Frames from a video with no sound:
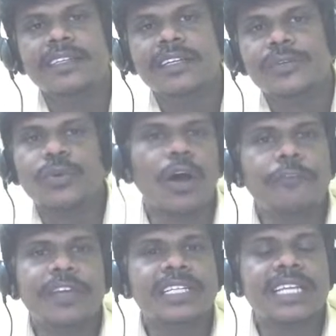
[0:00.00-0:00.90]
So
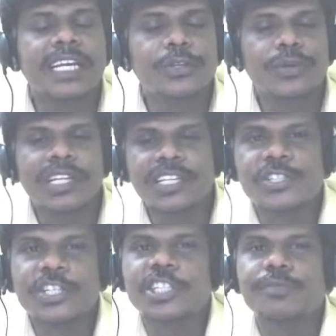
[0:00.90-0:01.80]
obviously during this
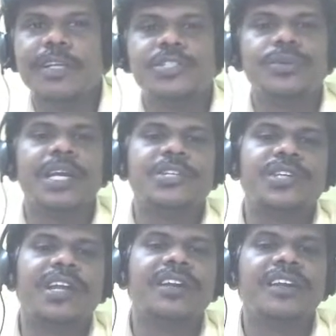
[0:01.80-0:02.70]
6 months
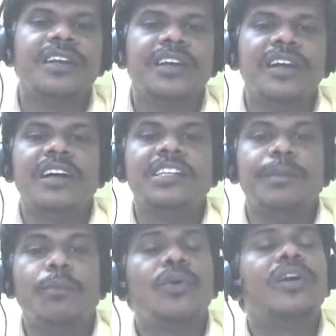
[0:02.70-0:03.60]
duration, the
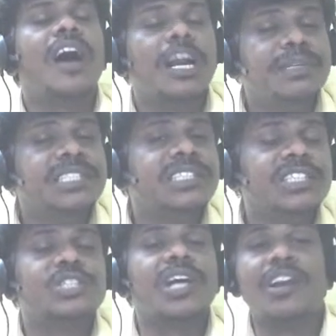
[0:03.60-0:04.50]
more
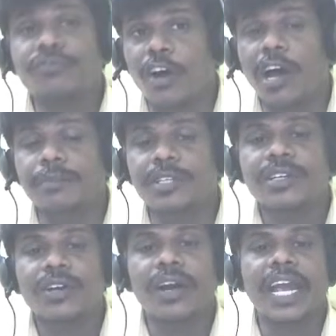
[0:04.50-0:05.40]
RBCs are formed.
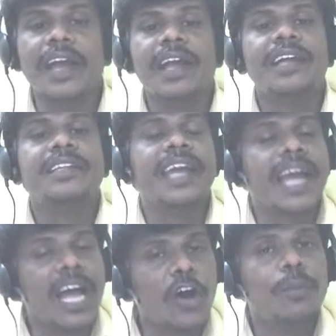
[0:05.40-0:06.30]
Okay, they
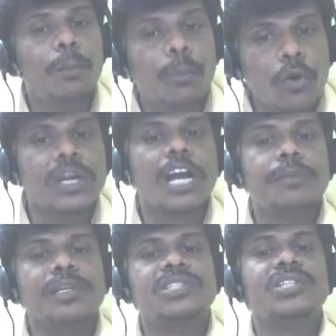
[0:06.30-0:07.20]
have more
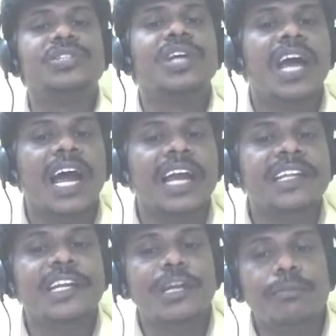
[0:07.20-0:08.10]
RBCs and their
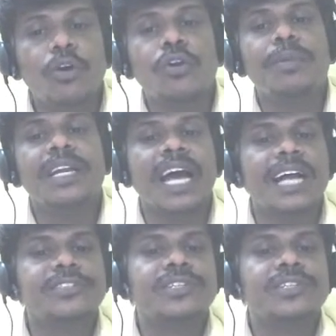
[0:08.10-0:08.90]
hemoglobin has